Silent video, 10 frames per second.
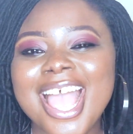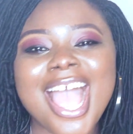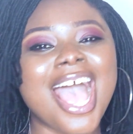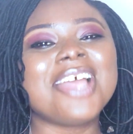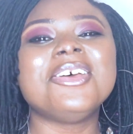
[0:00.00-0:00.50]

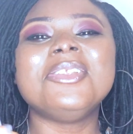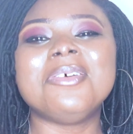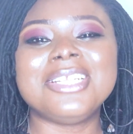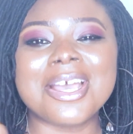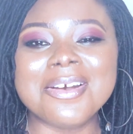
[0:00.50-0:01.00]
I don't know
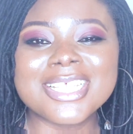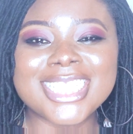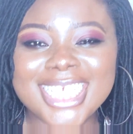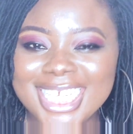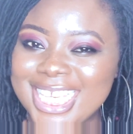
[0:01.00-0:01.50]
what I was
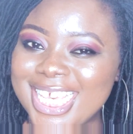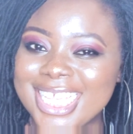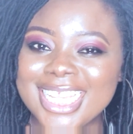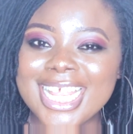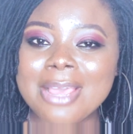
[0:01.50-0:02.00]

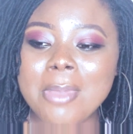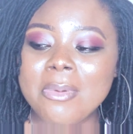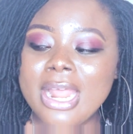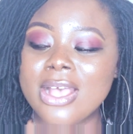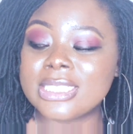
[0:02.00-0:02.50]
thinking. My
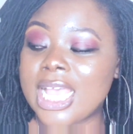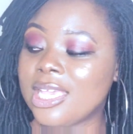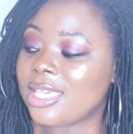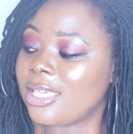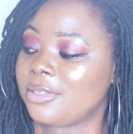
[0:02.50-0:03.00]
brother was
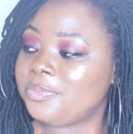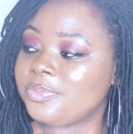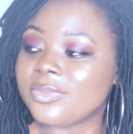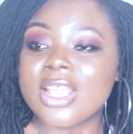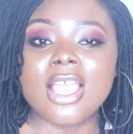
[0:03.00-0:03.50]
like,
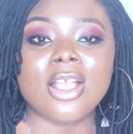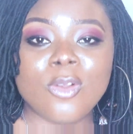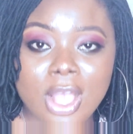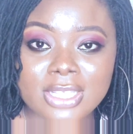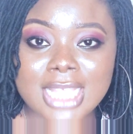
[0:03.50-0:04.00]
go
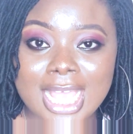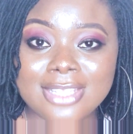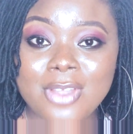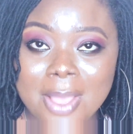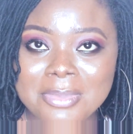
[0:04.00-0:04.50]
outside,
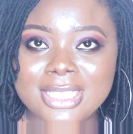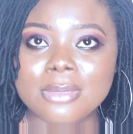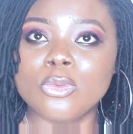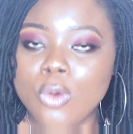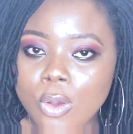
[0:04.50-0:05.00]
go and meet
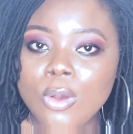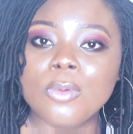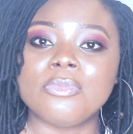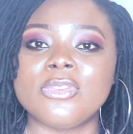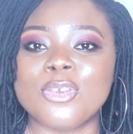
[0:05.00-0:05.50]
him, go
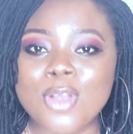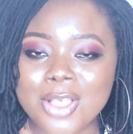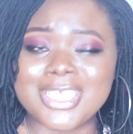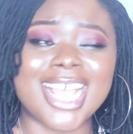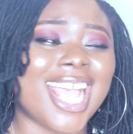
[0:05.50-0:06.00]
outside.